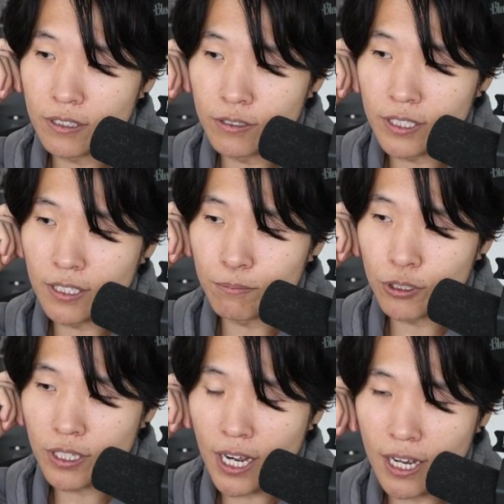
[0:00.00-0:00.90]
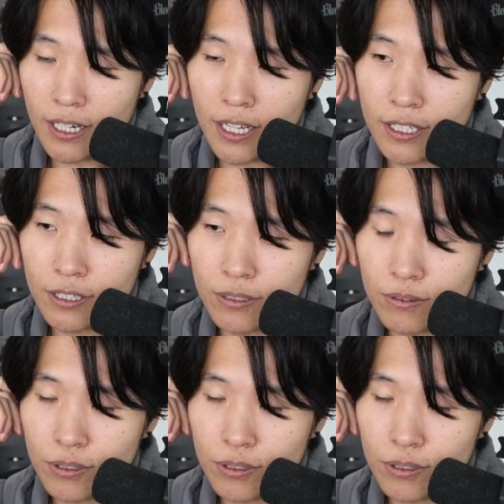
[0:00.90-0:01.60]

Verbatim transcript: you need a pretty high IQ